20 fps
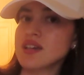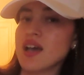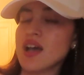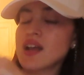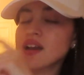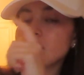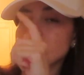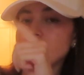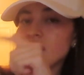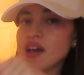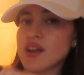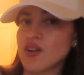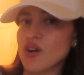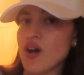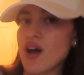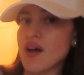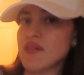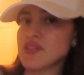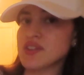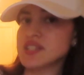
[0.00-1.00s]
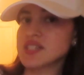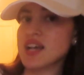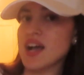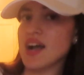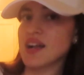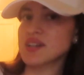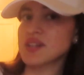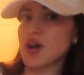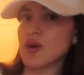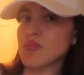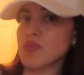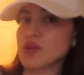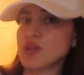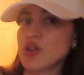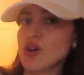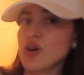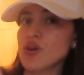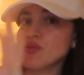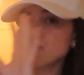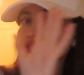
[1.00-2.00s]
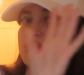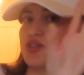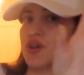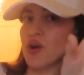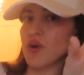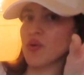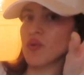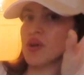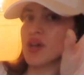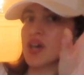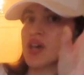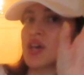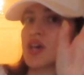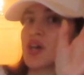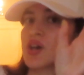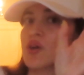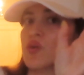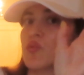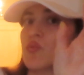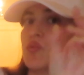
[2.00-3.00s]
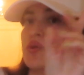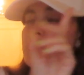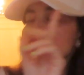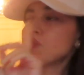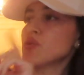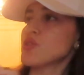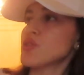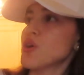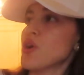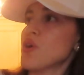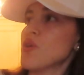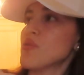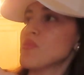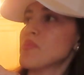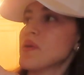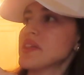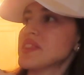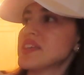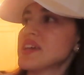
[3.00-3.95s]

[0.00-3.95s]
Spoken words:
and again, I'll have it tagged down below, so we will know by